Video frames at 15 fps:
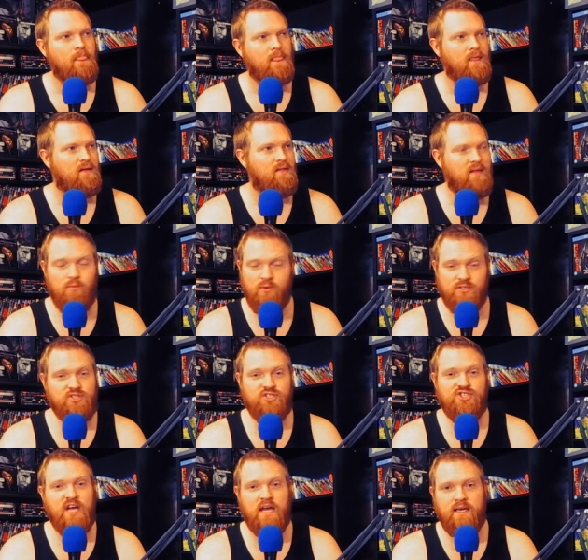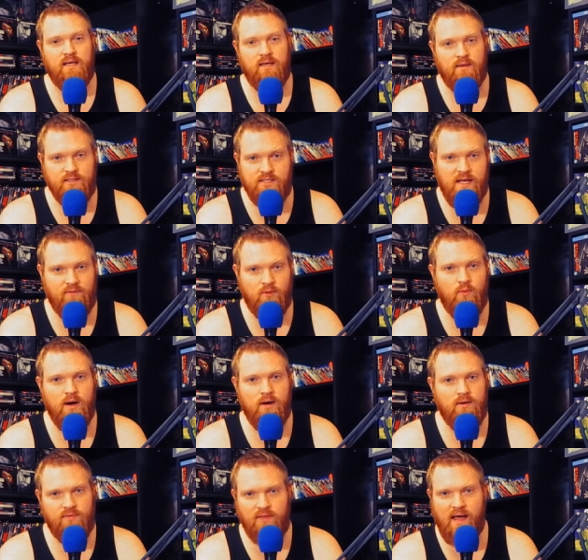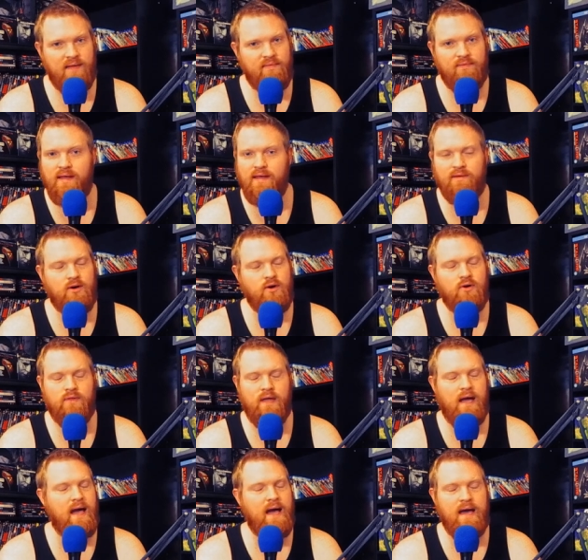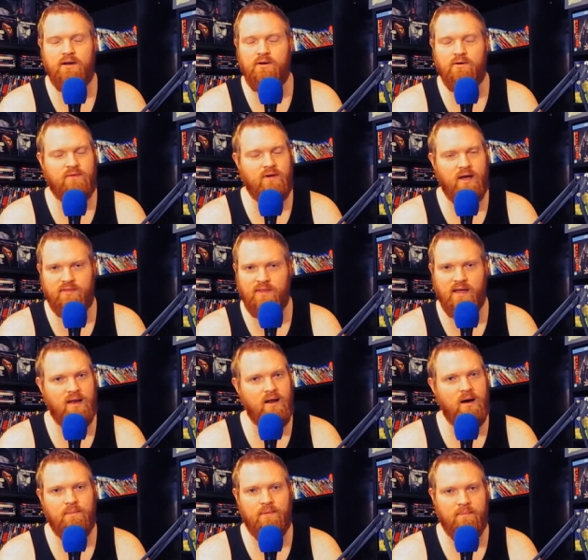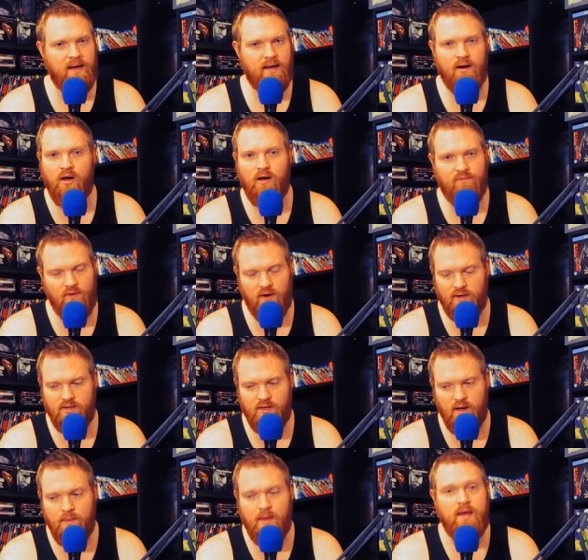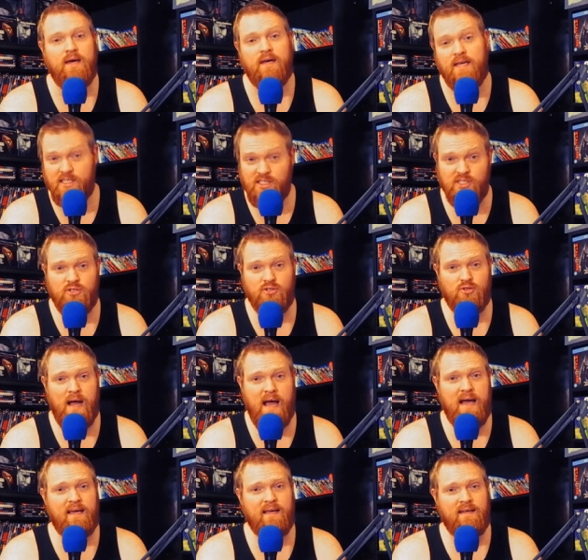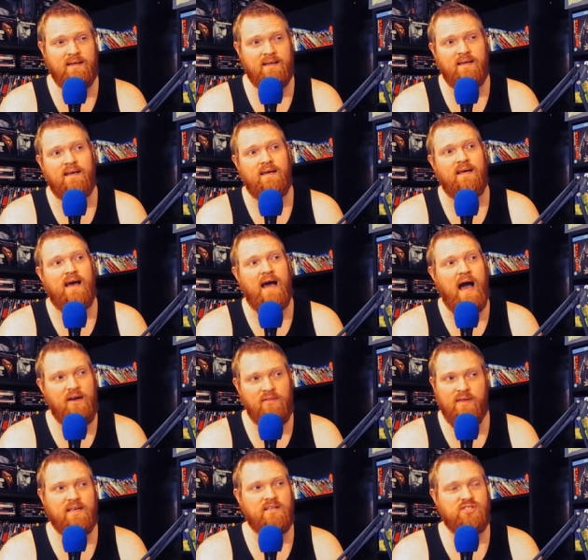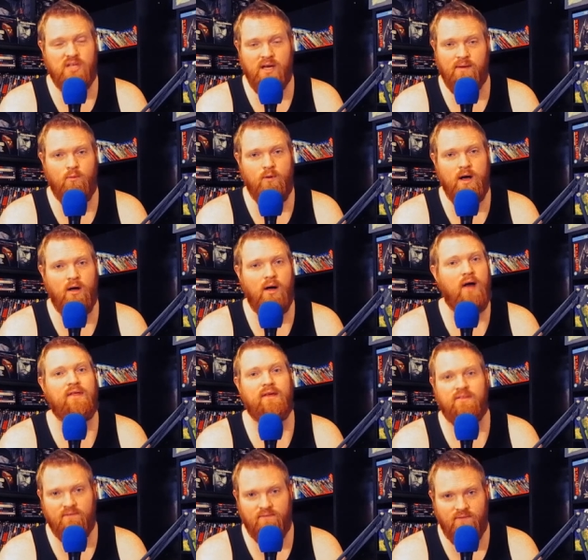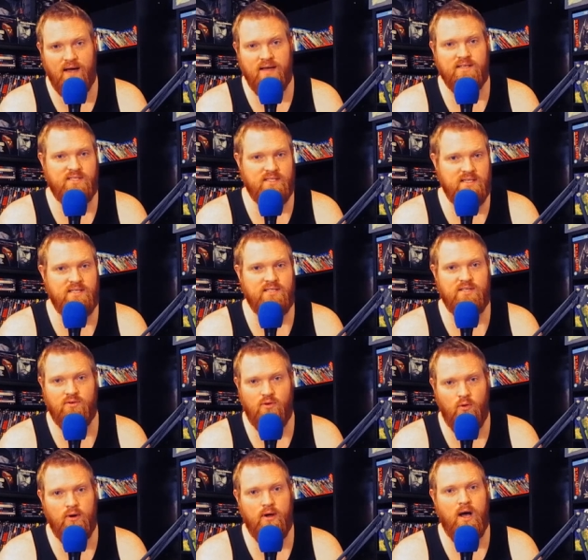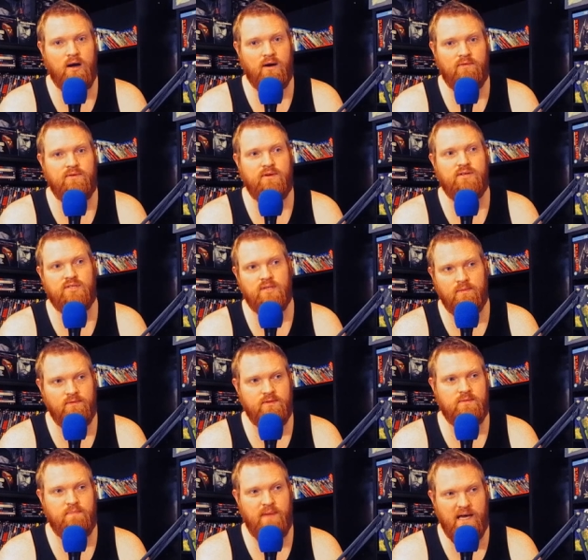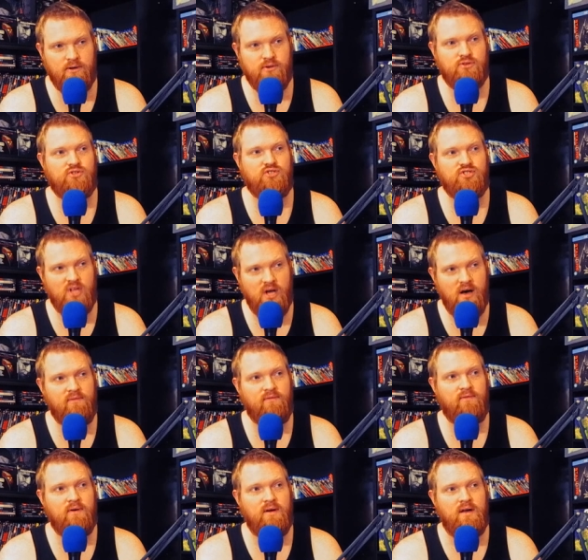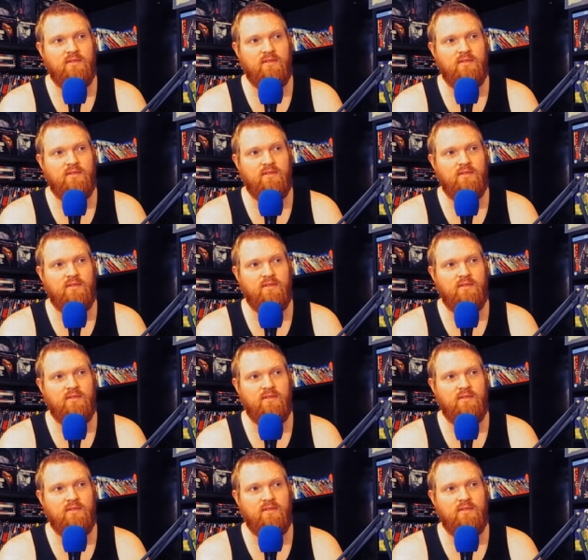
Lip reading: It was shaky. It's everywhere. They had to have cut that up and made it all fucked up. Kiss of the Dragon, I think, is done well. I think the fight scenes and the choreography is some of his better stuff.